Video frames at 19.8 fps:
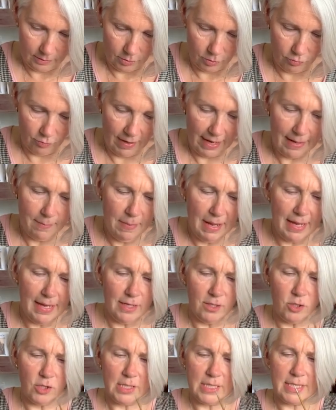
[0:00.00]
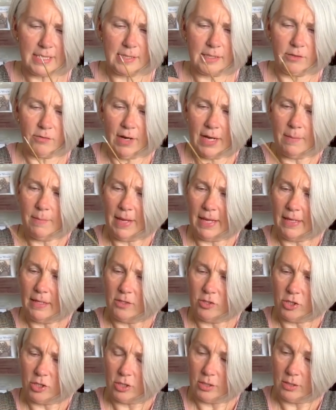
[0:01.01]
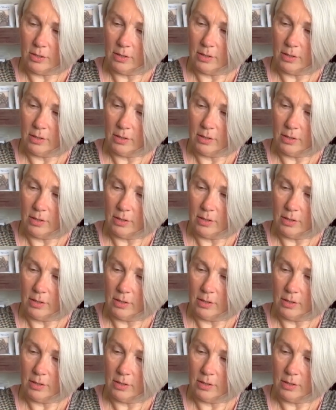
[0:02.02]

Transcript: grey beige, is it grey beige